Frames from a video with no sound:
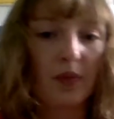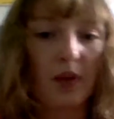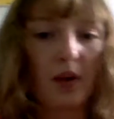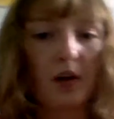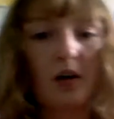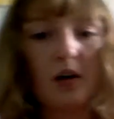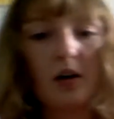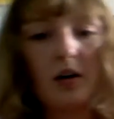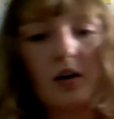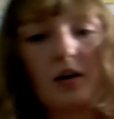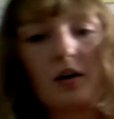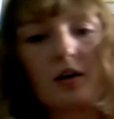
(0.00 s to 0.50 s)

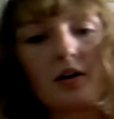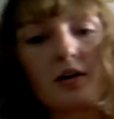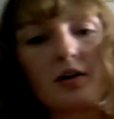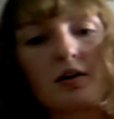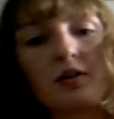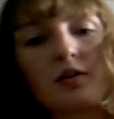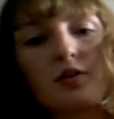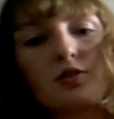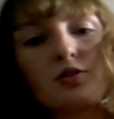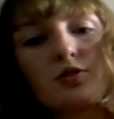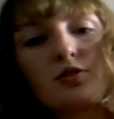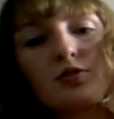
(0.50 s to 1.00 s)
are
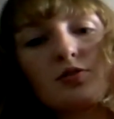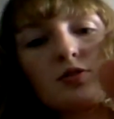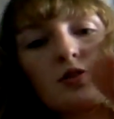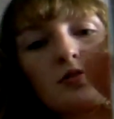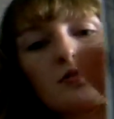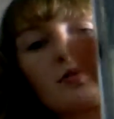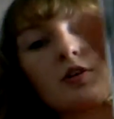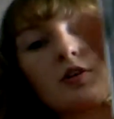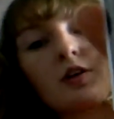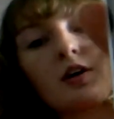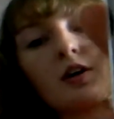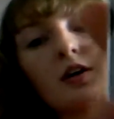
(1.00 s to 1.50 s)
2
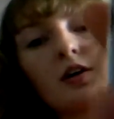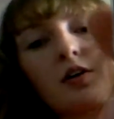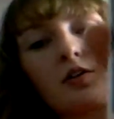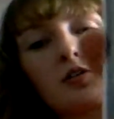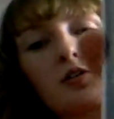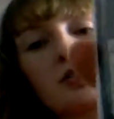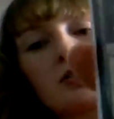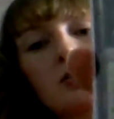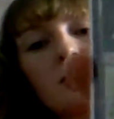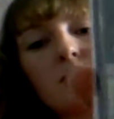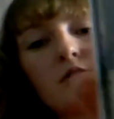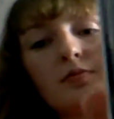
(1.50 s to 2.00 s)
different
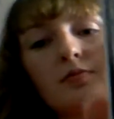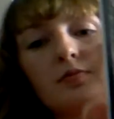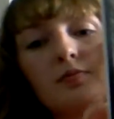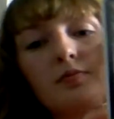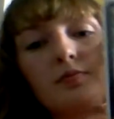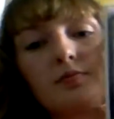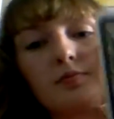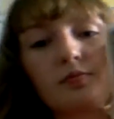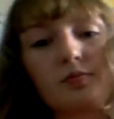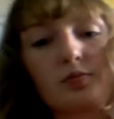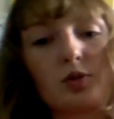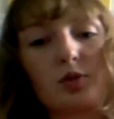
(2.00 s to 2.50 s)
colors,
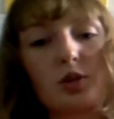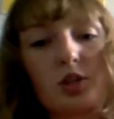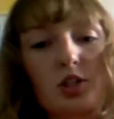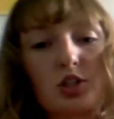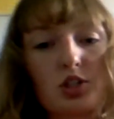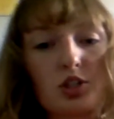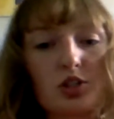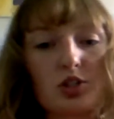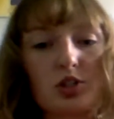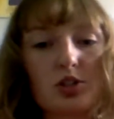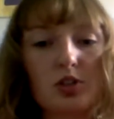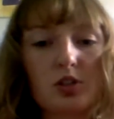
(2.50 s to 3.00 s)

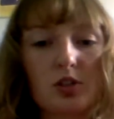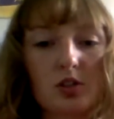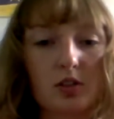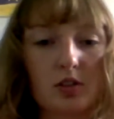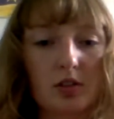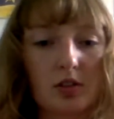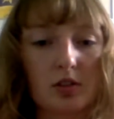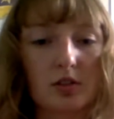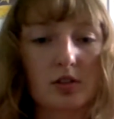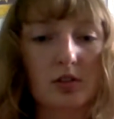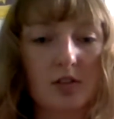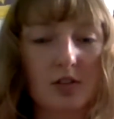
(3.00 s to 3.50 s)
which
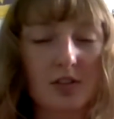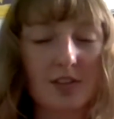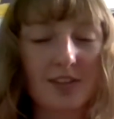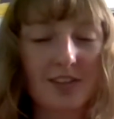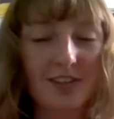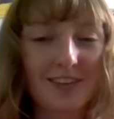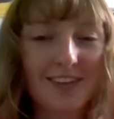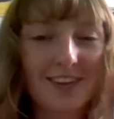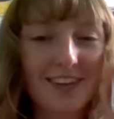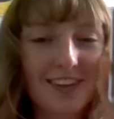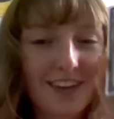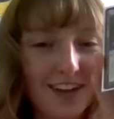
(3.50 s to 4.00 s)

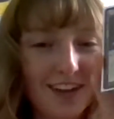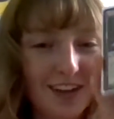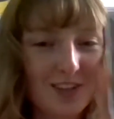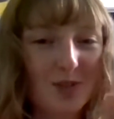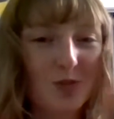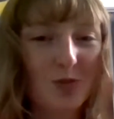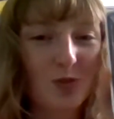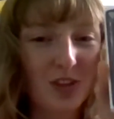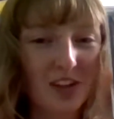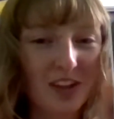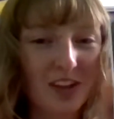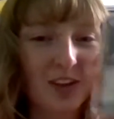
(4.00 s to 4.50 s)
is
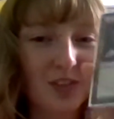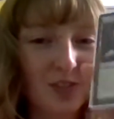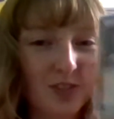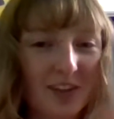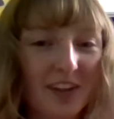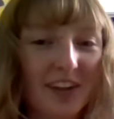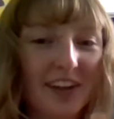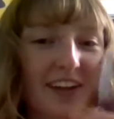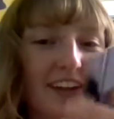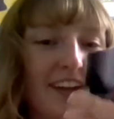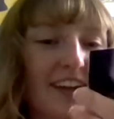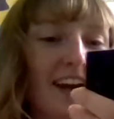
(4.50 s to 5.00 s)
really,
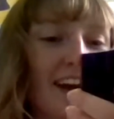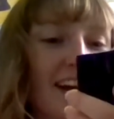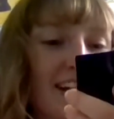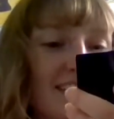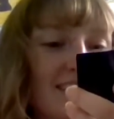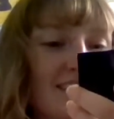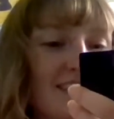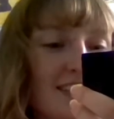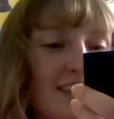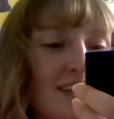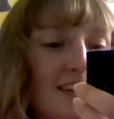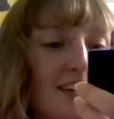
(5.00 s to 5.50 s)
really
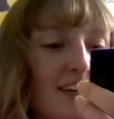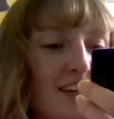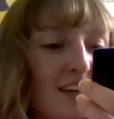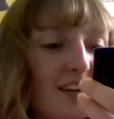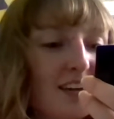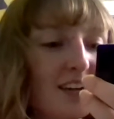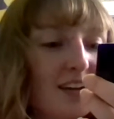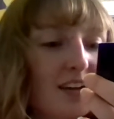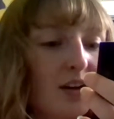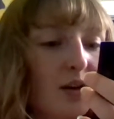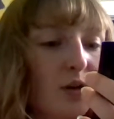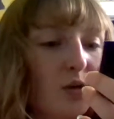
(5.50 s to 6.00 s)
nice.
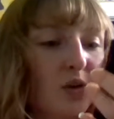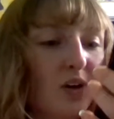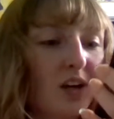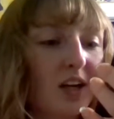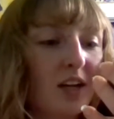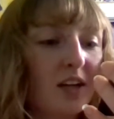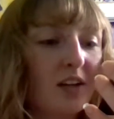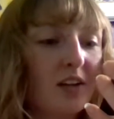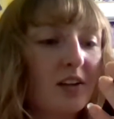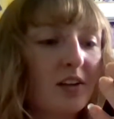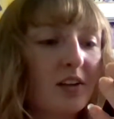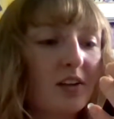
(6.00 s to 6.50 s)

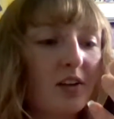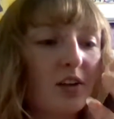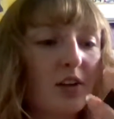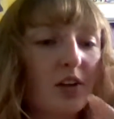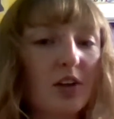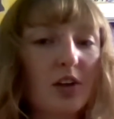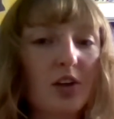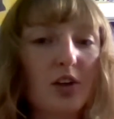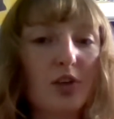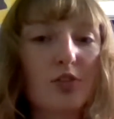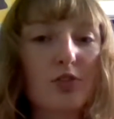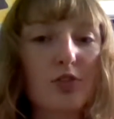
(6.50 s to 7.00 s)
When
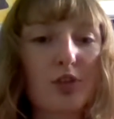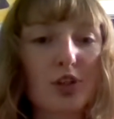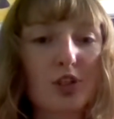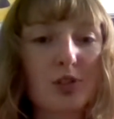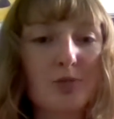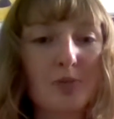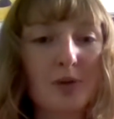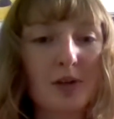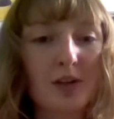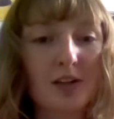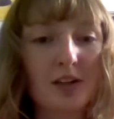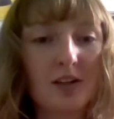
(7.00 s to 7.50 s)
you first
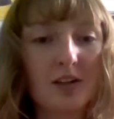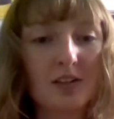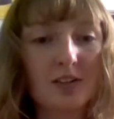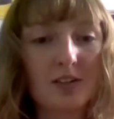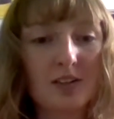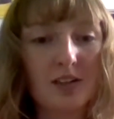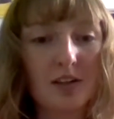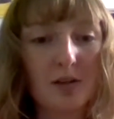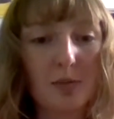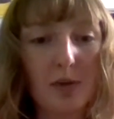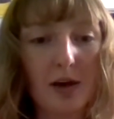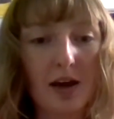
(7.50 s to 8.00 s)
put it
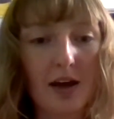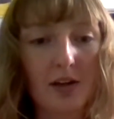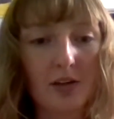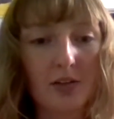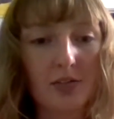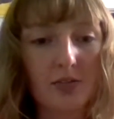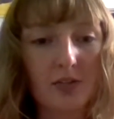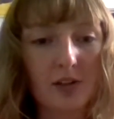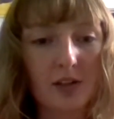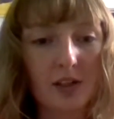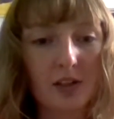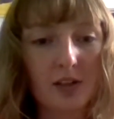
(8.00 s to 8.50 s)
into the
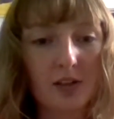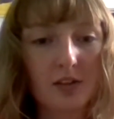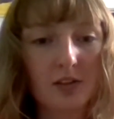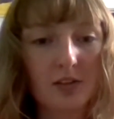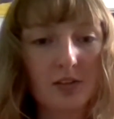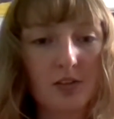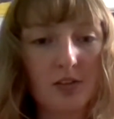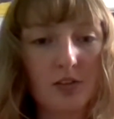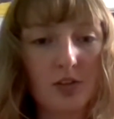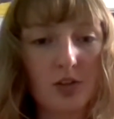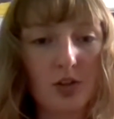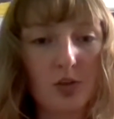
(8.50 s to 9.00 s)
battlefield,
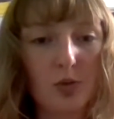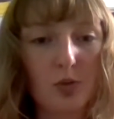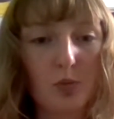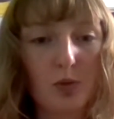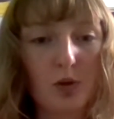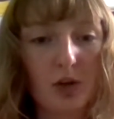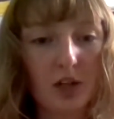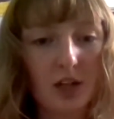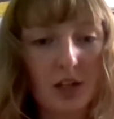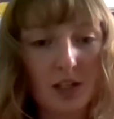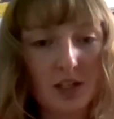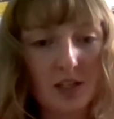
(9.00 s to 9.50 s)
you put
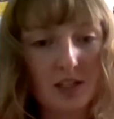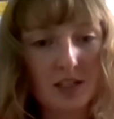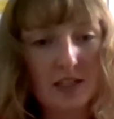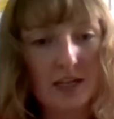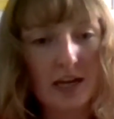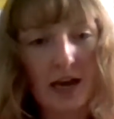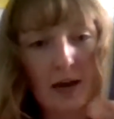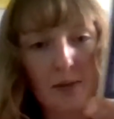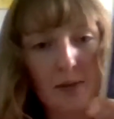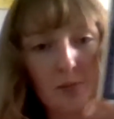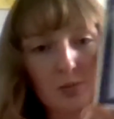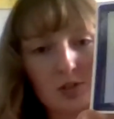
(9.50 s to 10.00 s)
it in
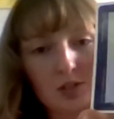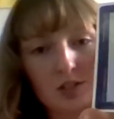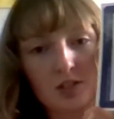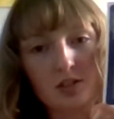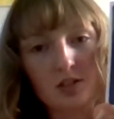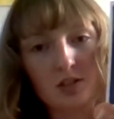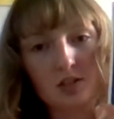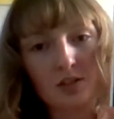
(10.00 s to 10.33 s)
tapped,